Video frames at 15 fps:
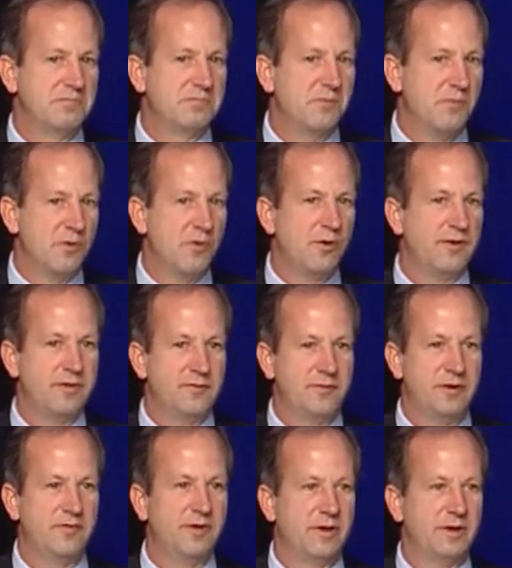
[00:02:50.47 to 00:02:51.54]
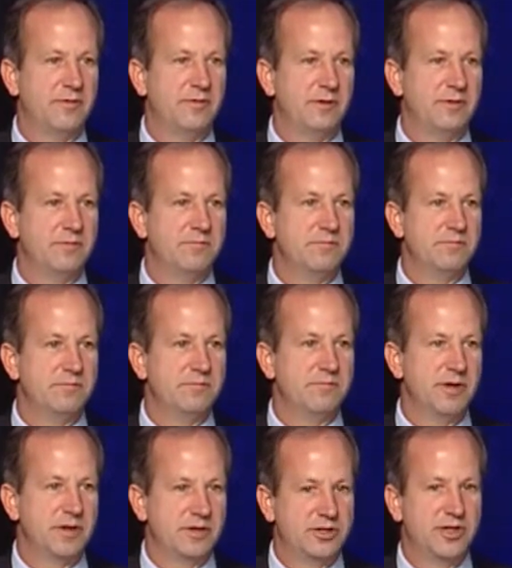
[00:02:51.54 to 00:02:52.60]
more than 50 different
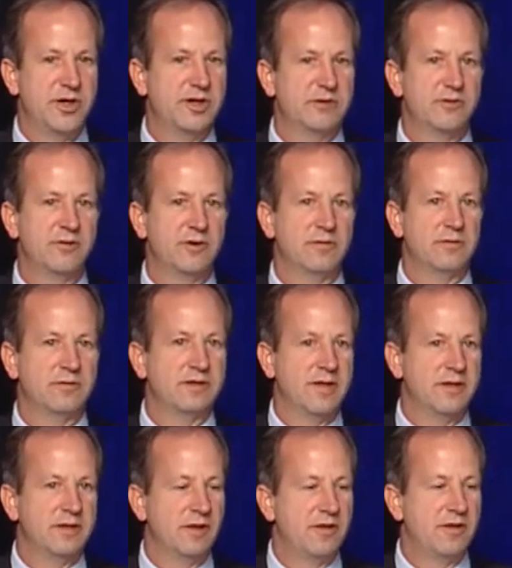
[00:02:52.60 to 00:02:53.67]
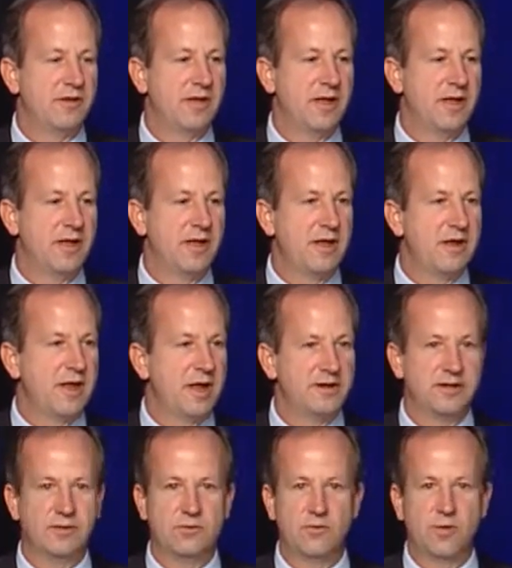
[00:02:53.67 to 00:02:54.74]
Exchange servers, and they
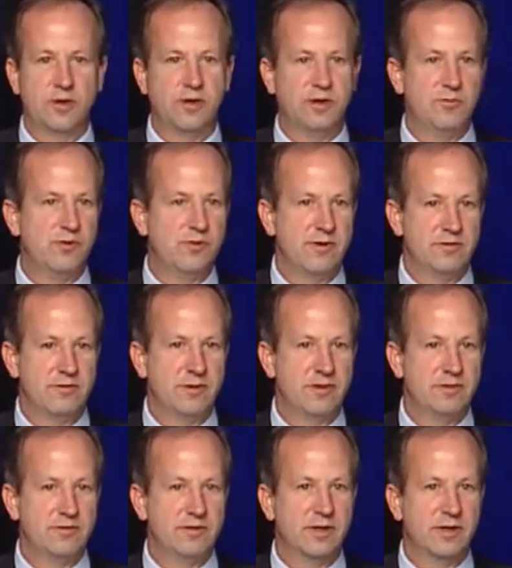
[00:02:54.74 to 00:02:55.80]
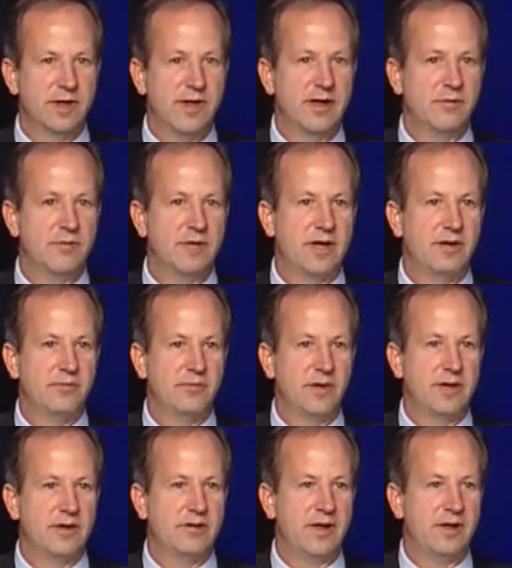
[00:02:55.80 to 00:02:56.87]
cannot just quickly move everything to the cloud without
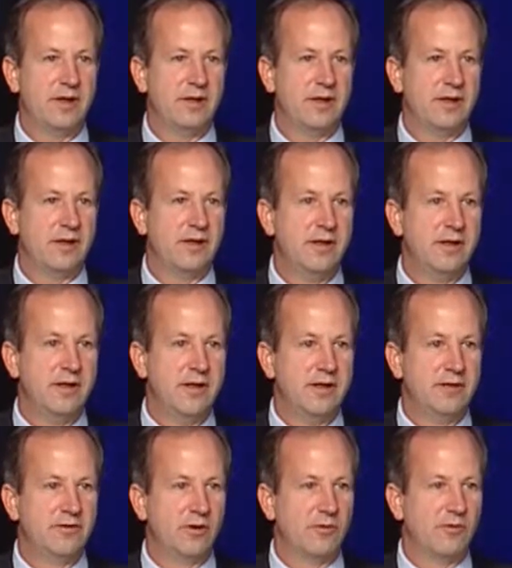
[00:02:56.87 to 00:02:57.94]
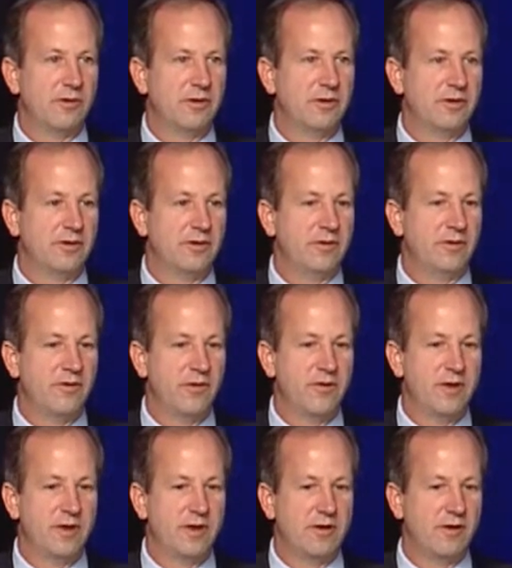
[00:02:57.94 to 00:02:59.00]
maintaining that. So really
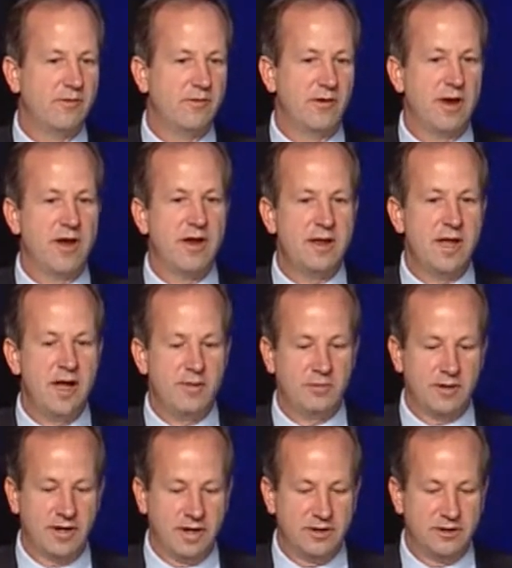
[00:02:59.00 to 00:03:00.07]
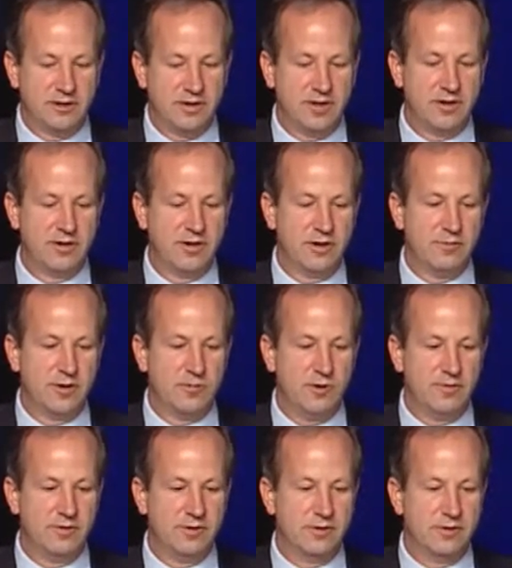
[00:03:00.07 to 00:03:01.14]
doing for any application that you're going to be
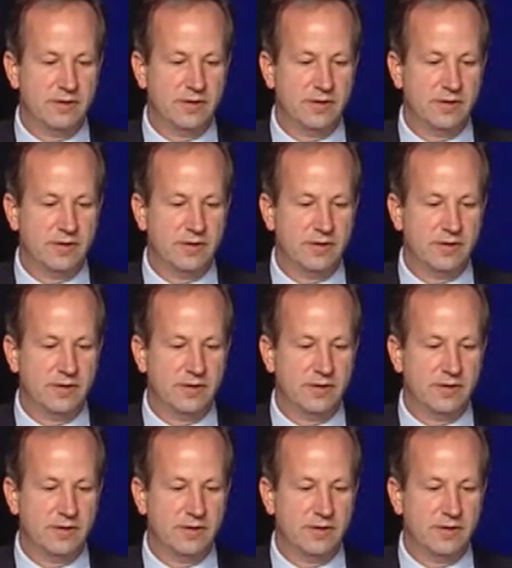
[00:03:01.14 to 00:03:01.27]
moving to the